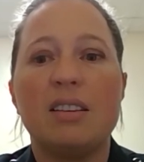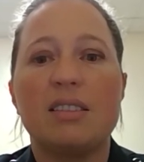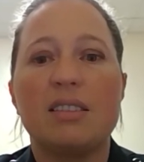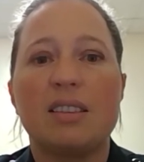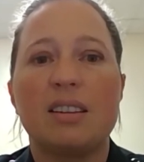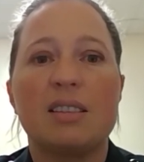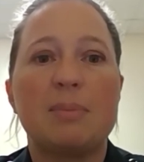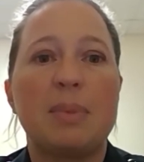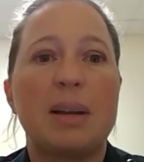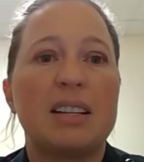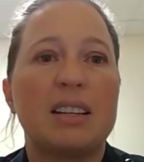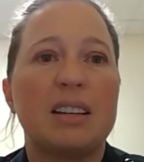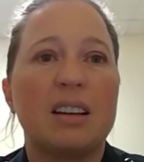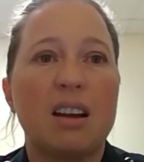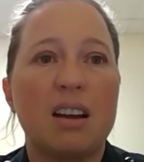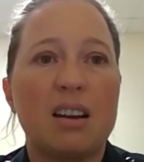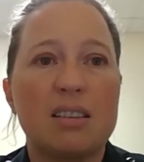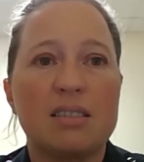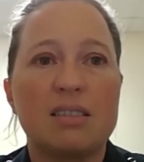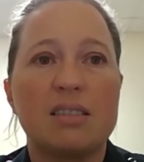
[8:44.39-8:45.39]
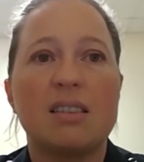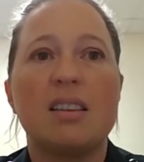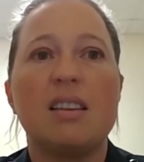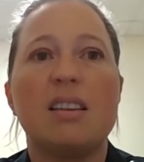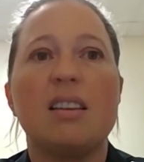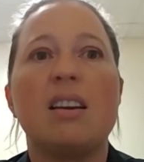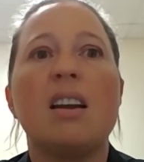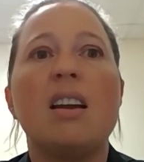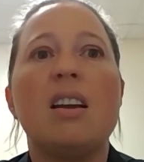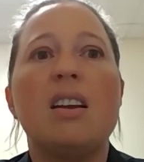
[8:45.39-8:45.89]
suspect in
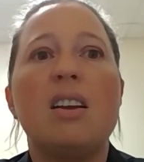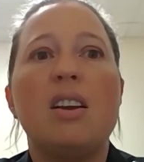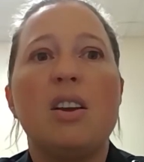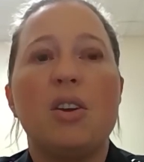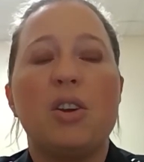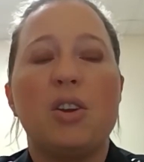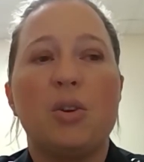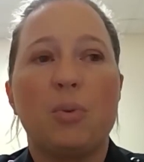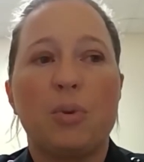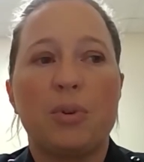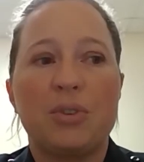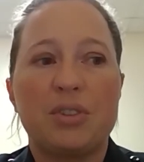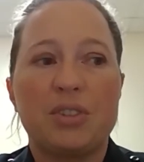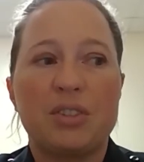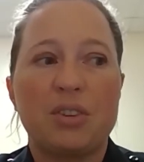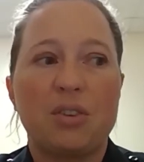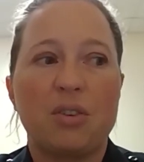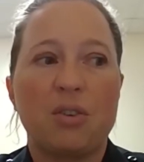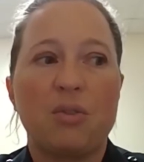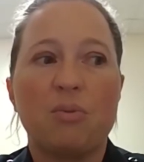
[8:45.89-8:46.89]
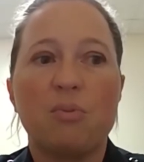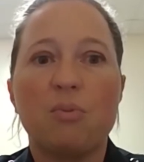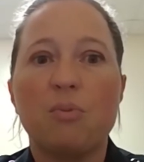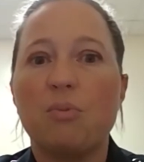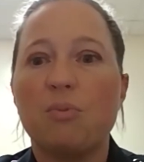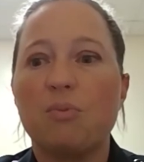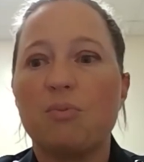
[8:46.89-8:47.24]
custody, we were still